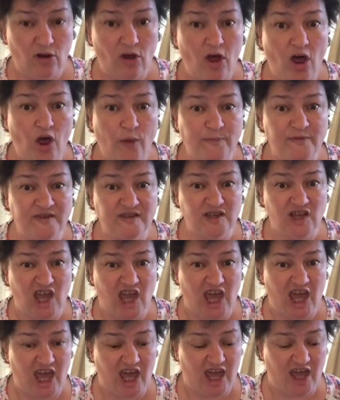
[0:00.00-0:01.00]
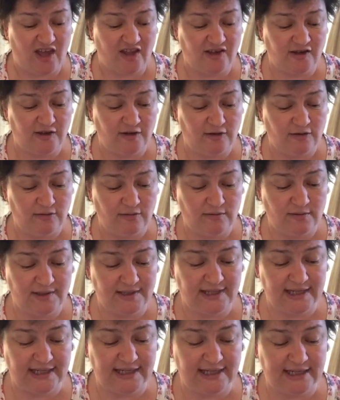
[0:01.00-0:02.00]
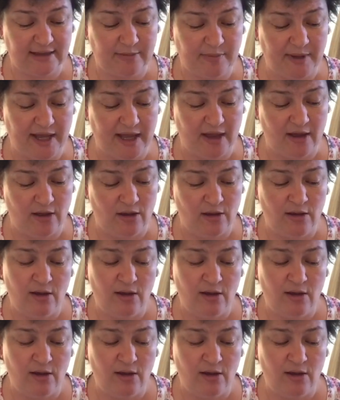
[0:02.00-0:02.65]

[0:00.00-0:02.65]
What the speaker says: I'm scared, said Little Bear.